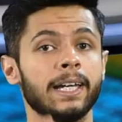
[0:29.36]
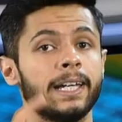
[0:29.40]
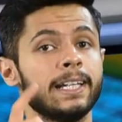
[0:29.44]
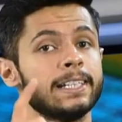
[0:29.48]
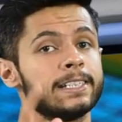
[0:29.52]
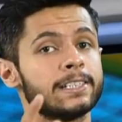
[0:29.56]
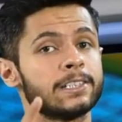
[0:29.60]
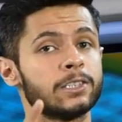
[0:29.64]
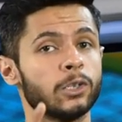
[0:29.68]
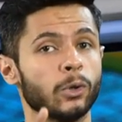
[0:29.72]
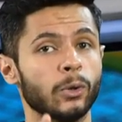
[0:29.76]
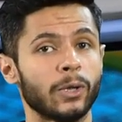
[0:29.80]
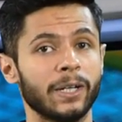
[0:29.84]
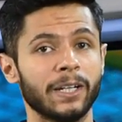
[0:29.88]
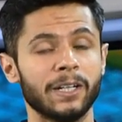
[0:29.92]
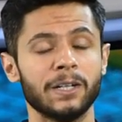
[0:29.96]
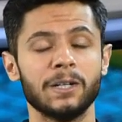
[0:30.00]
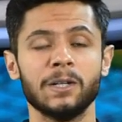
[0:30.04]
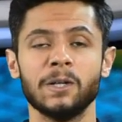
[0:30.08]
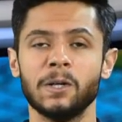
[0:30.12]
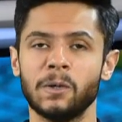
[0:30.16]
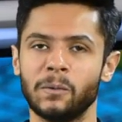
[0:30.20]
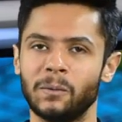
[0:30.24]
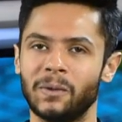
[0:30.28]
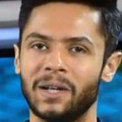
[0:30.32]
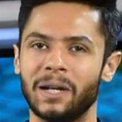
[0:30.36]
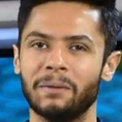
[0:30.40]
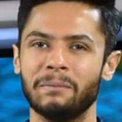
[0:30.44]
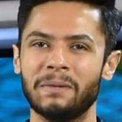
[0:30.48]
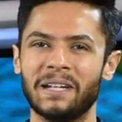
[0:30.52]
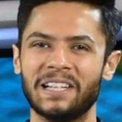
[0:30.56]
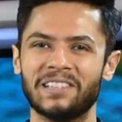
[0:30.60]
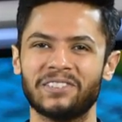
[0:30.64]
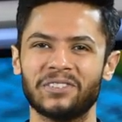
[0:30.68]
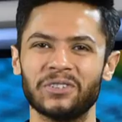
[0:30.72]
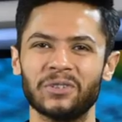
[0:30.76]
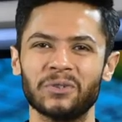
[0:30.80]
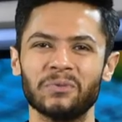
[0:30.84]
His story will
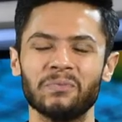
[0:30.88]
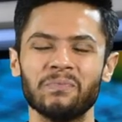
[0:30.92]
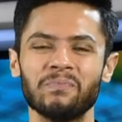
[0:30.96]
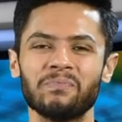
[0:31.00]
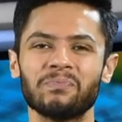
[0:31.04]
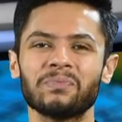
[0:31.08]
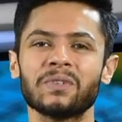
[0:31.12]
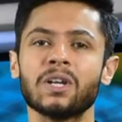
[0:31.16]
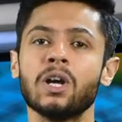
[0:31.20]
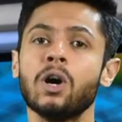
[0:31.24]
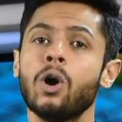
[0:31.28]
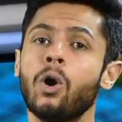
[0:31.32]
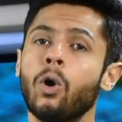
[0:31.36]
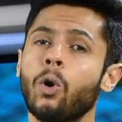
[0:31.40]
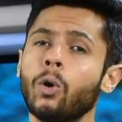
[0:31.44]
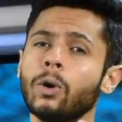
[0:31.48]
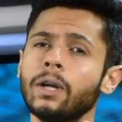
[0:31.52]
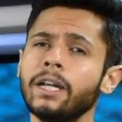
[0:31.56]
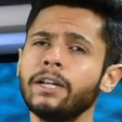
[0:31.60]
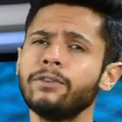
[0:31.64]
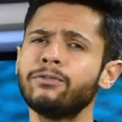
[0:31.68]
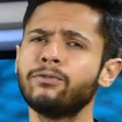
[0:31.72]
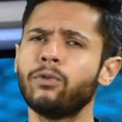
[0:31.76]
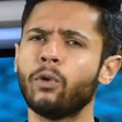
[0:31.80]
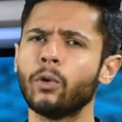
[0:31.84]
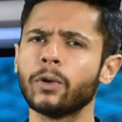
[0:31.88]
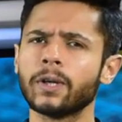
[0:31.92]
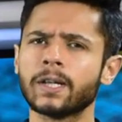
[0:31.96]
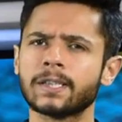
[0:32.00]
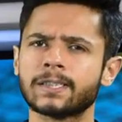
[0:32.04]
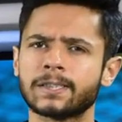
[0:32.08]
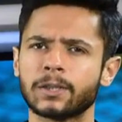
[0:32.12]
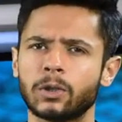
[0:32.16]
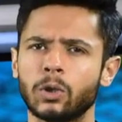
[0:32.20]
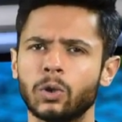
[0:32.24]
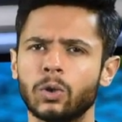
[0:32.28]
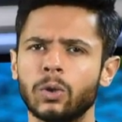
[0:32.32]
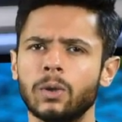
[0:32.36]
amaze you. Only 4
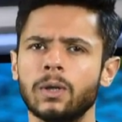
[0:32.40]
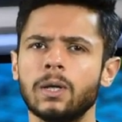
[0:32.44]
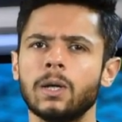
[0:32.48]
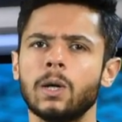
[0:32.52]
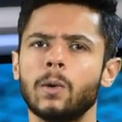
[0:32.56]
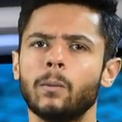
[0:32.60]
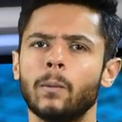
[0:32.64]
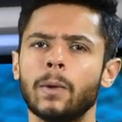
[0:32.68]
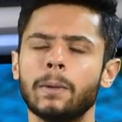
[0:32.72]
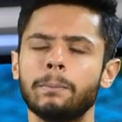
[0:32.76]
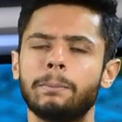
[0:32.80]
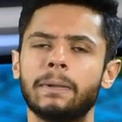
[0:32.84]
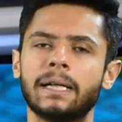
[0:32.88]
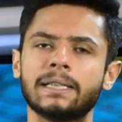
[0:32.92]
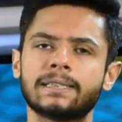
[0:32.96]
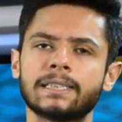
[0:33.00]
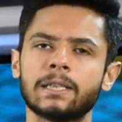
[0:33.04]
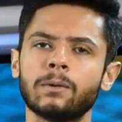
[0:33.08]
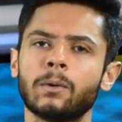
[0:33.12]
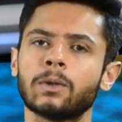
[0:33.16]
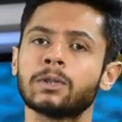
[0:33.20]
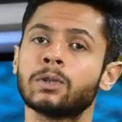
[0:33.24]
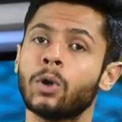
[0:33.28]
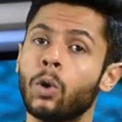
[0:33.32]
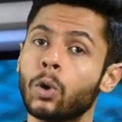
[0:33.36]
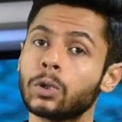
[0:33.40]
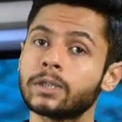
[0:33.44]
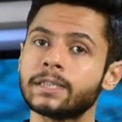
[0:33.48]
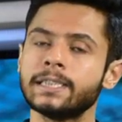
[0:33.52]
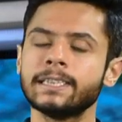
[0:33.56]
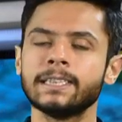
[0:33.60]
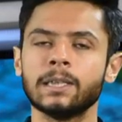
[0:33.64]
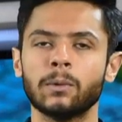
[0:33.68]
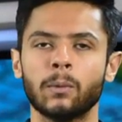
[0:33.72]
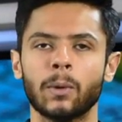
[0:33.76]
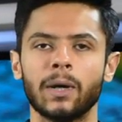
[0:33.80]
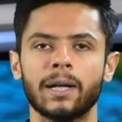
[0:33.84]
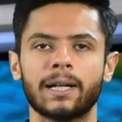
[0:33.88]
years ago, when Brazil was
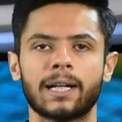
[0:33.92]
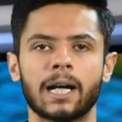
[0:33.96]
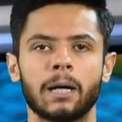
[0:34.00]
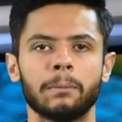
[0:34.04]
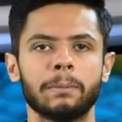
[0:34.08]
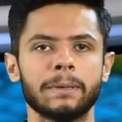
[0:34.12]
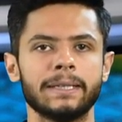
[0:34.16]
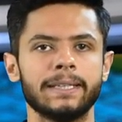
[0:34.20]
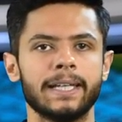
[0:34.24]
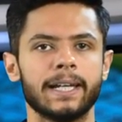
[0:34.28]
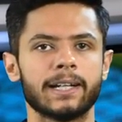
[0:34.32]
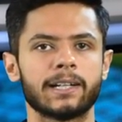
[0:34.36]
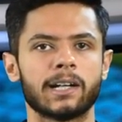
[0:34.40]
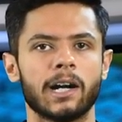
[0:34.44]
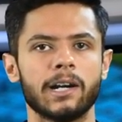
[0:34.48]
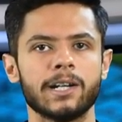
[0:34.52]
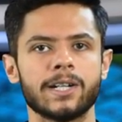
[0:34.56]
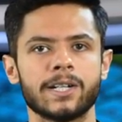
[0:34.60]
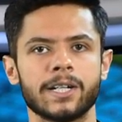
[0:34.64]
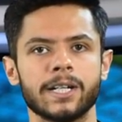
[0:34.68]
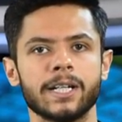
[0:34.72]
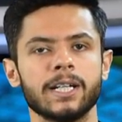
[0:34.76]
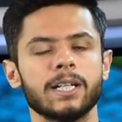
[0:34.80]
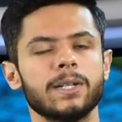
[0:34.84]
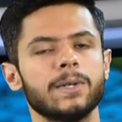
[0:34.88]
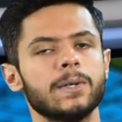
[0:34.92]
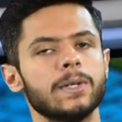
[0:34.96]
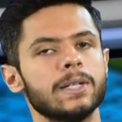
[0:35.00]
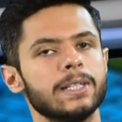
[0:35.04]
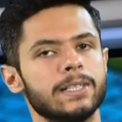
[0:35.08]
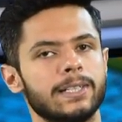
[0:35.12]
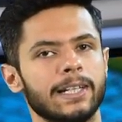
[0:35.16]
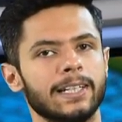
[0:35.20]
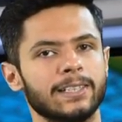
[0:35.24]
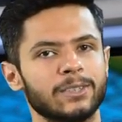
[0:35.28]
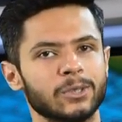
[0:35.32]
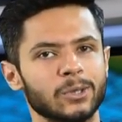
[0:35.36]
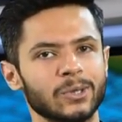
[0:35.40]
hosting the World Cup in their country,
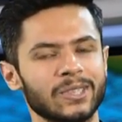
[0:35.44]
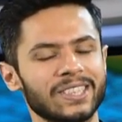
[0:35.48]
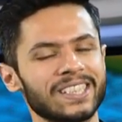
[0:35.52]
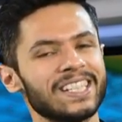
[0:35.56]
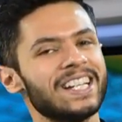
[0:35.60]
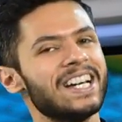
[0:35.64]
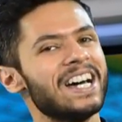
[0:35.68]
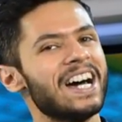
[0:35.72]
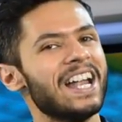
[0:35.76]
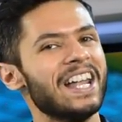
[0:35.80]
Jesus,